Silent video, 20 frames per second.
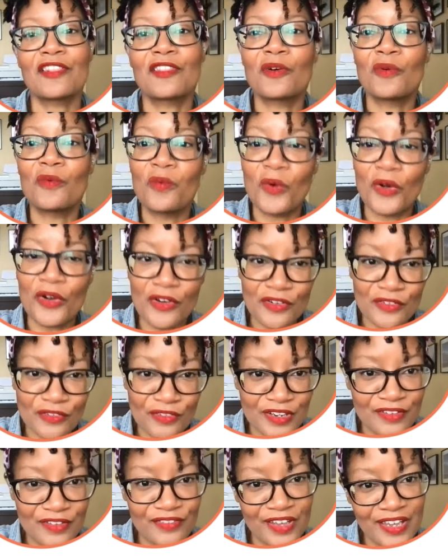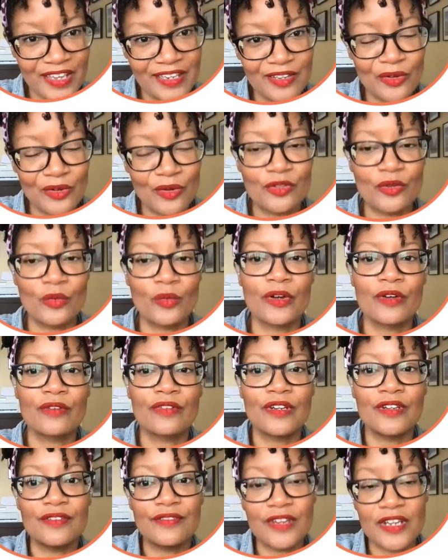the word renovating or the word
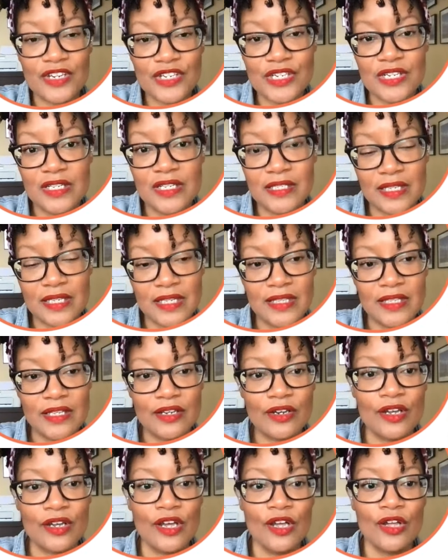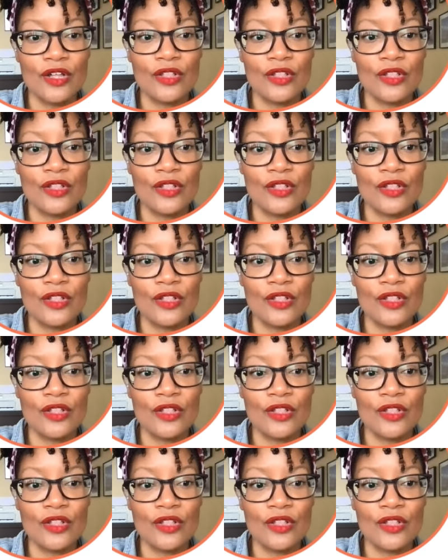renovation is in there,